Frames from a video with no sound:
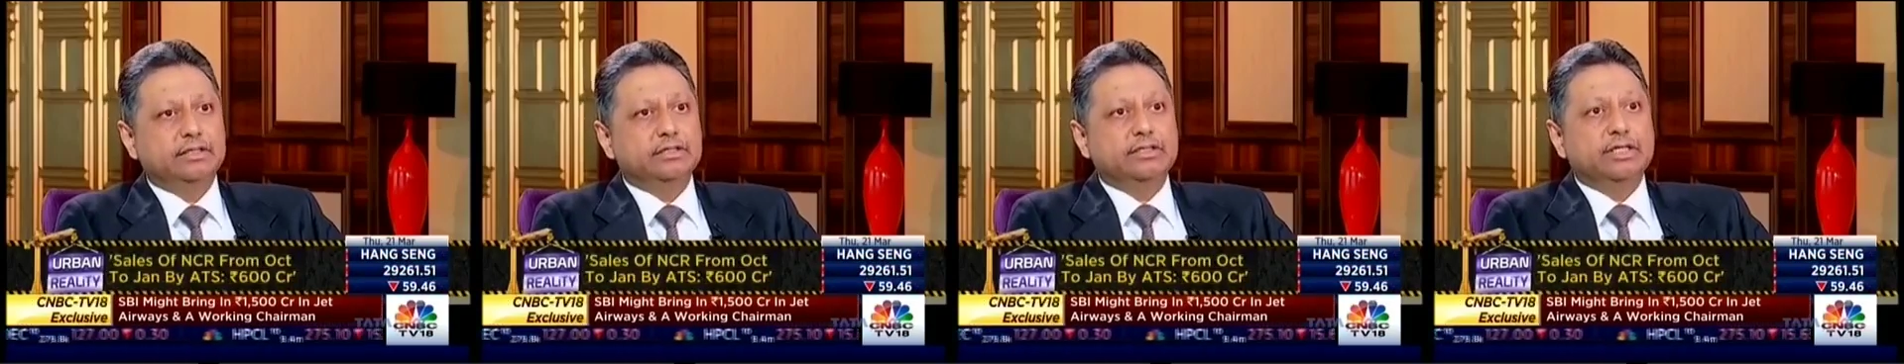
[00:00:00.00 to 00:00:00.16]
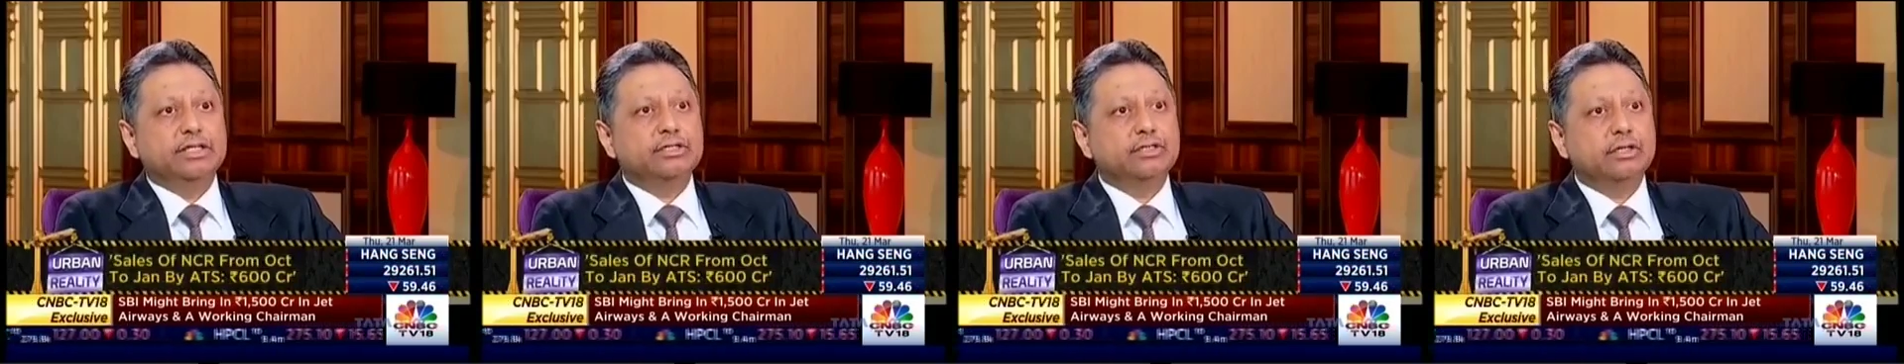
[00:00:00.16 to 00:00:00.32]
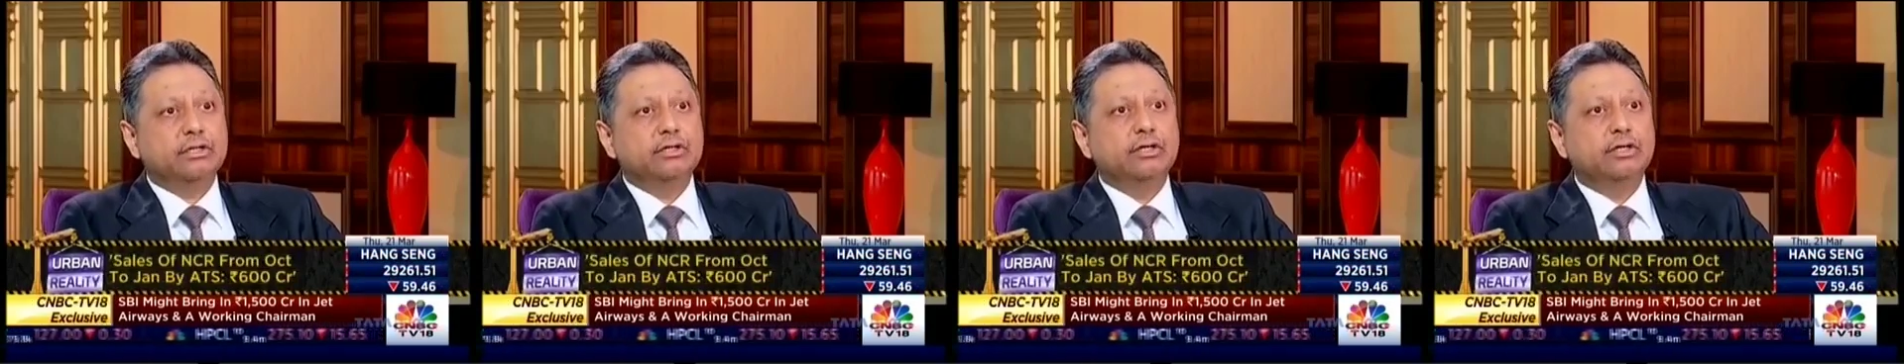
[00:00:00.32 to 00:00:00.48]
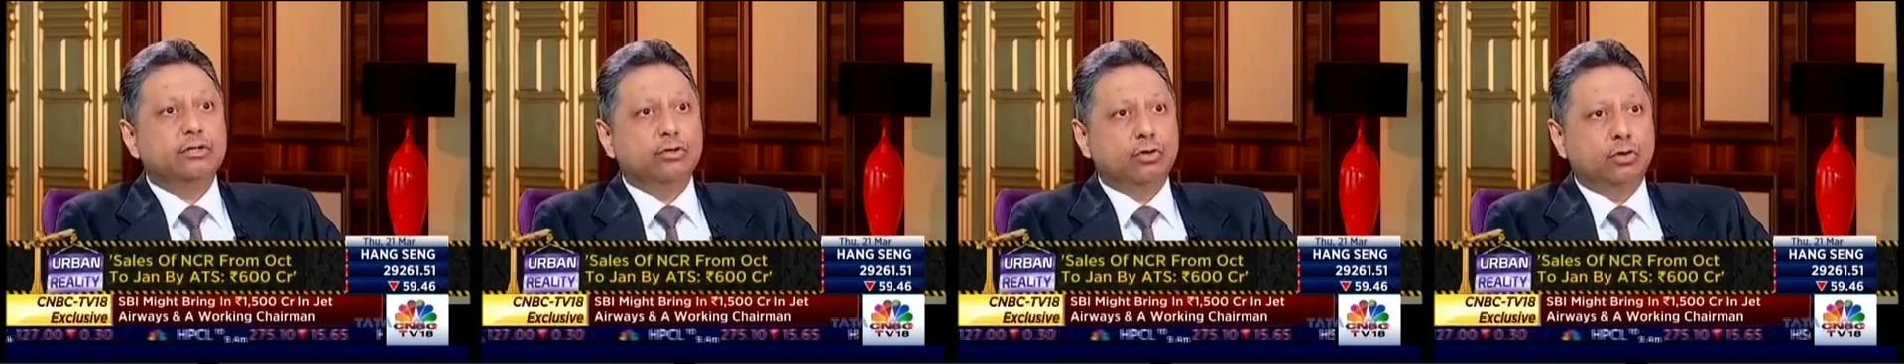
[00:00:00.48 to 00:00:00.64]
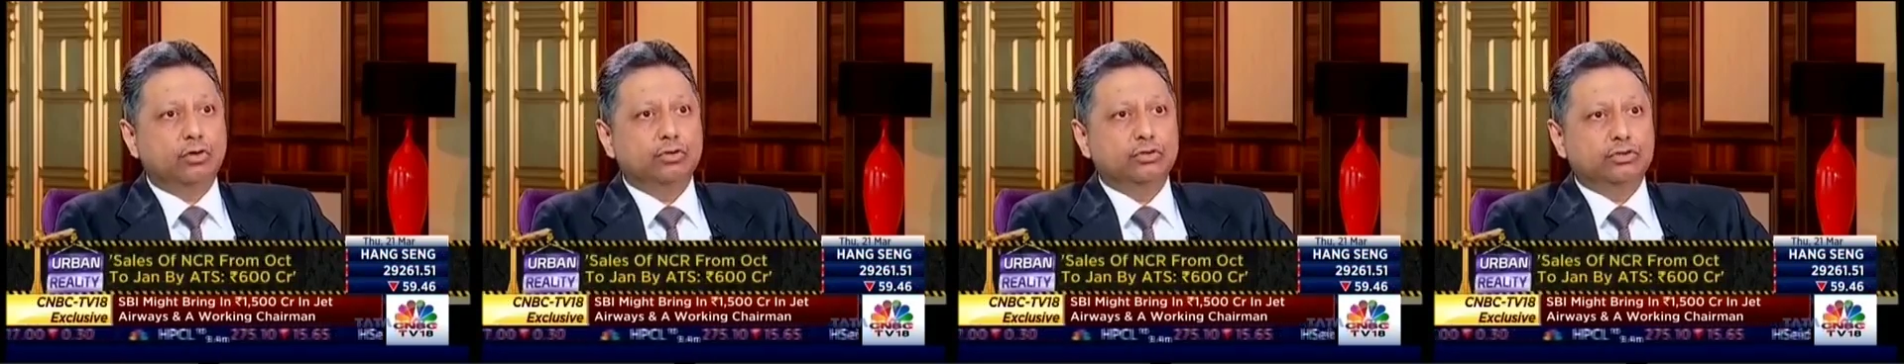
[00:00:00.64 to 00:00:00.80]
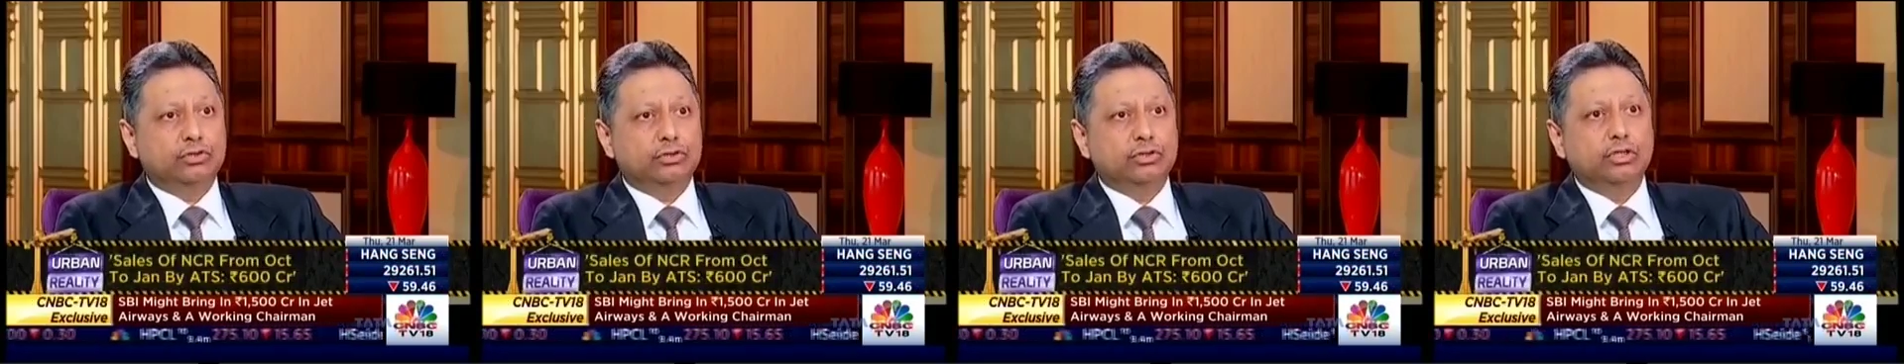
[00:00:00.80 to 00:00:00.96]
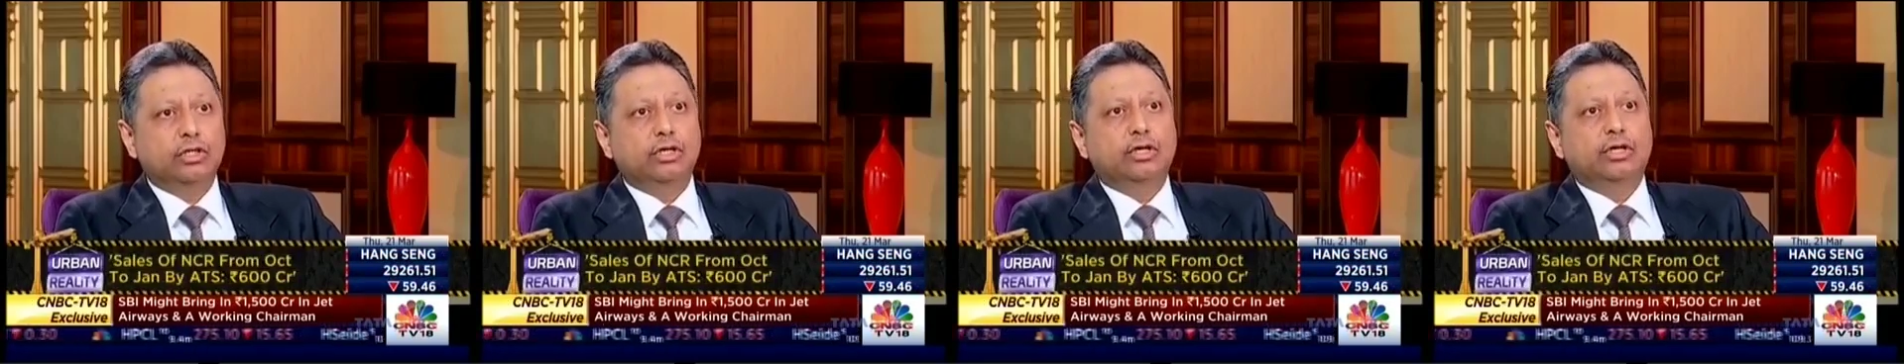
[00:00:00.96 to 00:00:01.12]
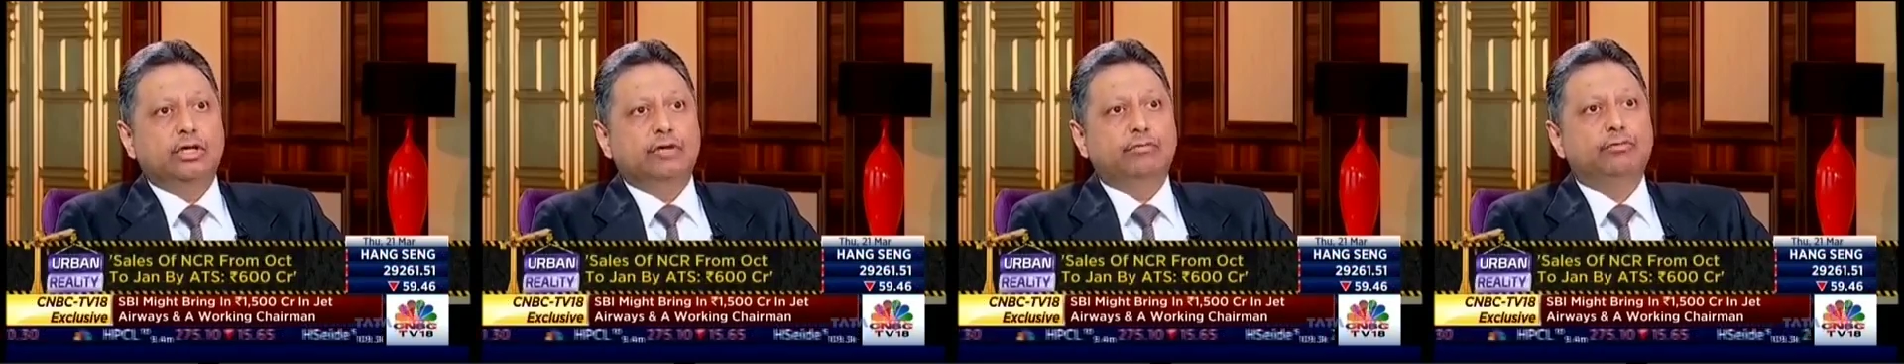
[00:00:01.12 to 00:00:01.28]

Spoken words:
it's 600 crores.